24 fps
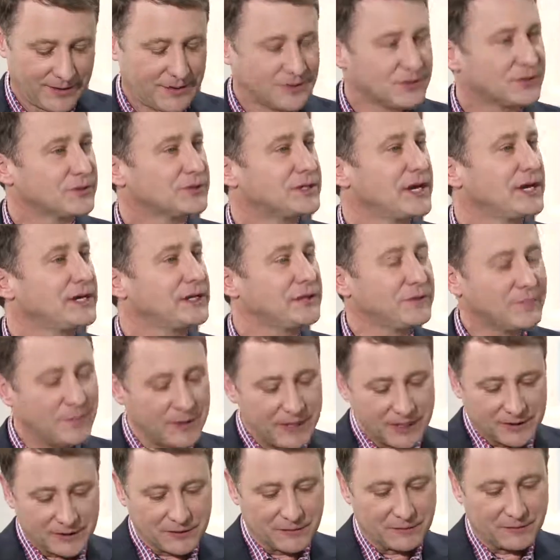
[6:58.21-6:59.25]
So Sandy, you've
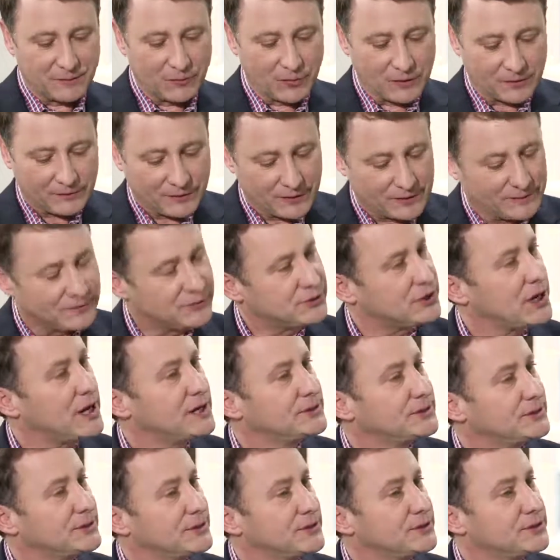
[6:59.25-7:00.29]
been at the forefront of
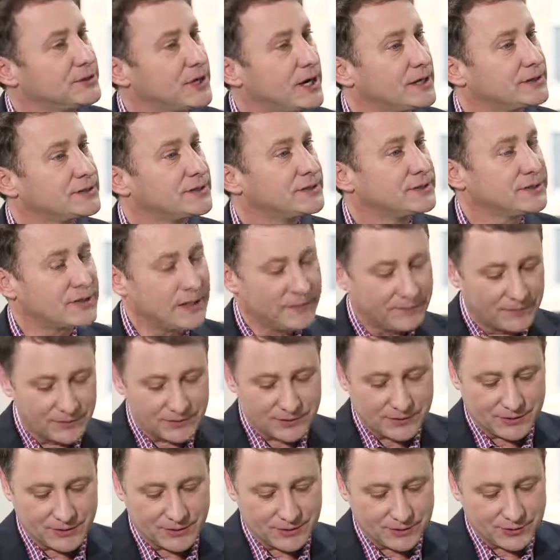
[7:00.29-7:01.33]
Johnson and Johnson's
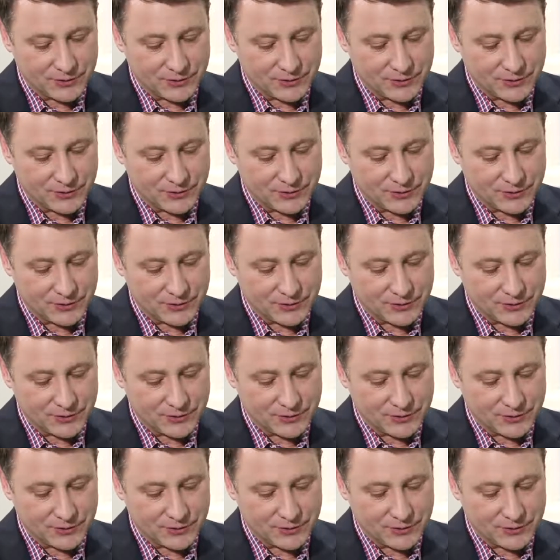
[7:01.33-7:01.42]
efforts to